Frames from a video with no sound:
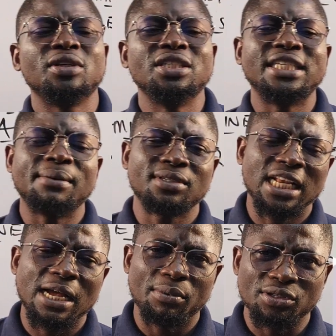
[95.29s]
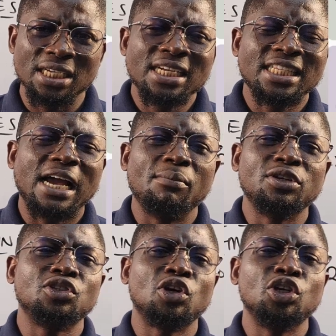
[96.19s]
to the JAMB syllabus. That
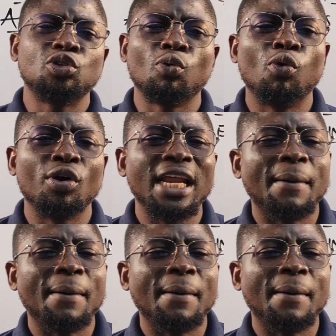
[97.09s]
means you don't need to worry